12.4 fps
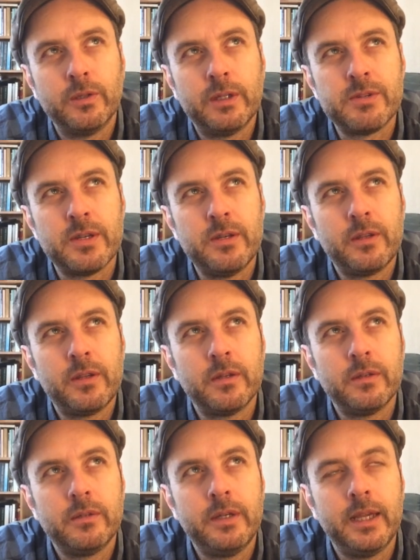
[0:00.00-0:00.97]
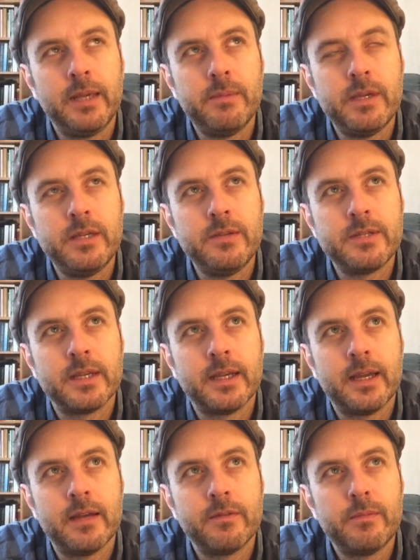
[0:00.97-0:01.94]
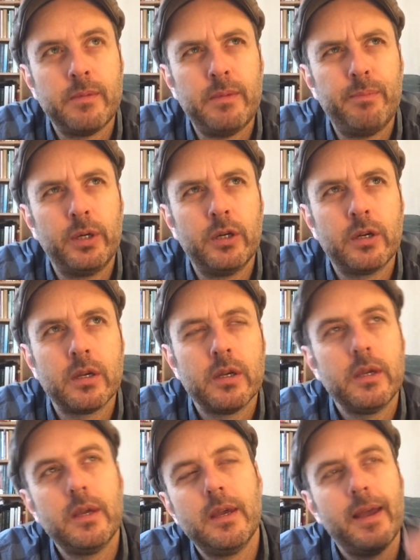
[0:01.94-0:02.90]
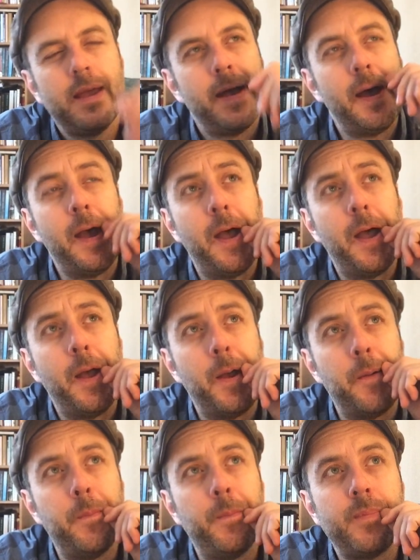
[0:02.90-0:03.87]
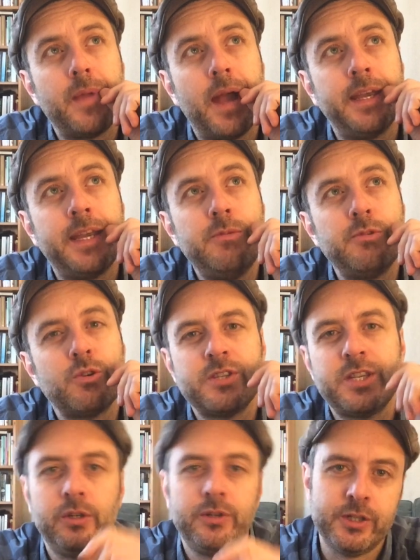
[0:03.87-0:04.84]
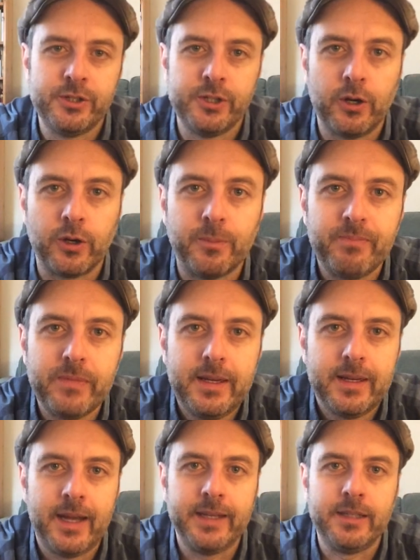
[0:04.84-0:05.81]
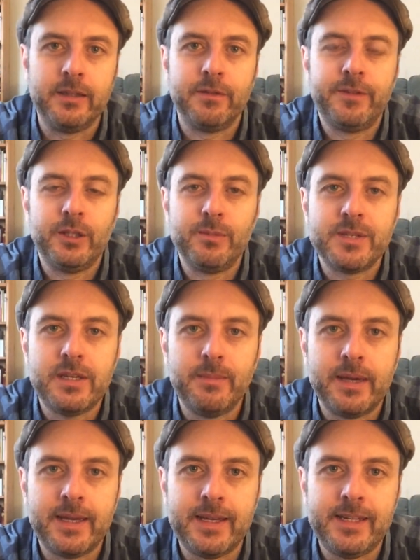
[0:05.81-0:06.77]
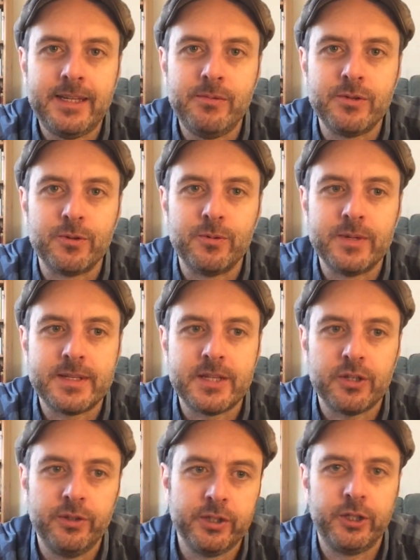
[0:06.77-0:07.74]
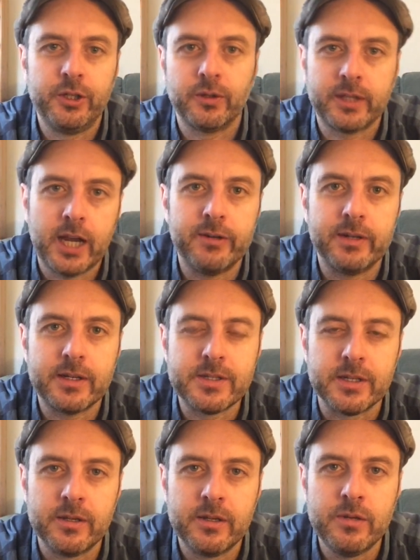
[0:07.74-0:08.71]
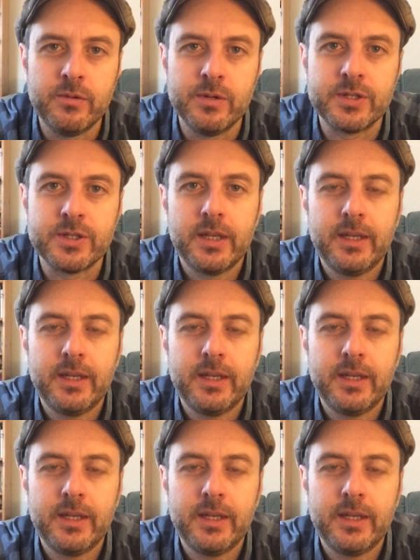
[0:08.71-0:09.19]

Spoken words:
there was another name that he used to have, maybe Puck. And he was always the underdog, and in the films he made, he was always this underdog character who was